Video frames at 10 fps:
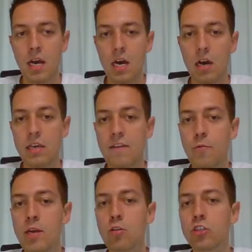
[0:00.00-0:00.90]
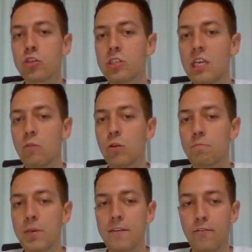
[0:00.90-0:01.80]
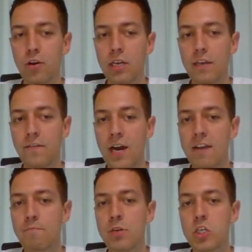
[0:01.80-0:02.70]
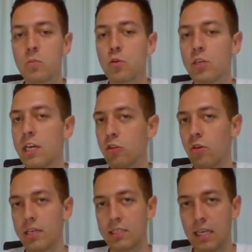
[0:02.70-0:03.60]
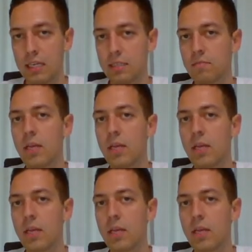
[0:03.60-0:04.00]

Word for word: Uh, if we could succeed with b4 and a5, bishop could get to a6.